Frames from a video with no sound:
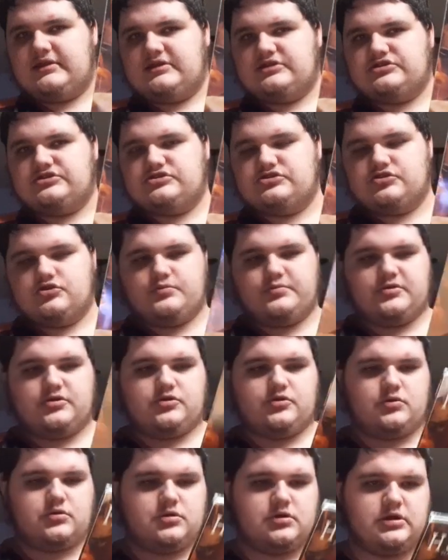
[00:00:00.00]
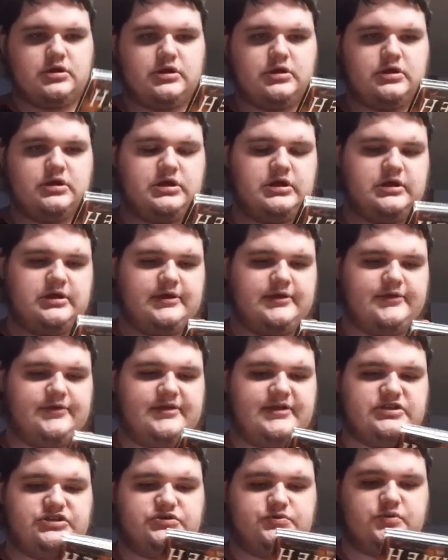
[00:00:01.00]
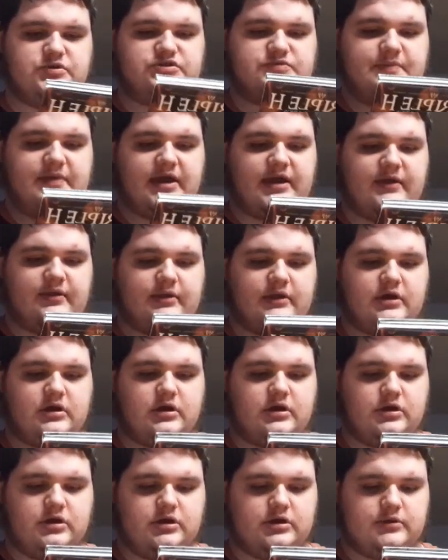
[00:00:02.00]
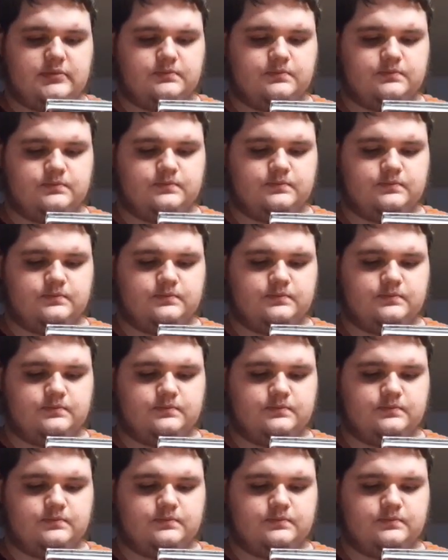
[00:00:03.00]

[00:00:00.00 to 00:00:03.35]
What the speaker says: That's super cool. This was my, I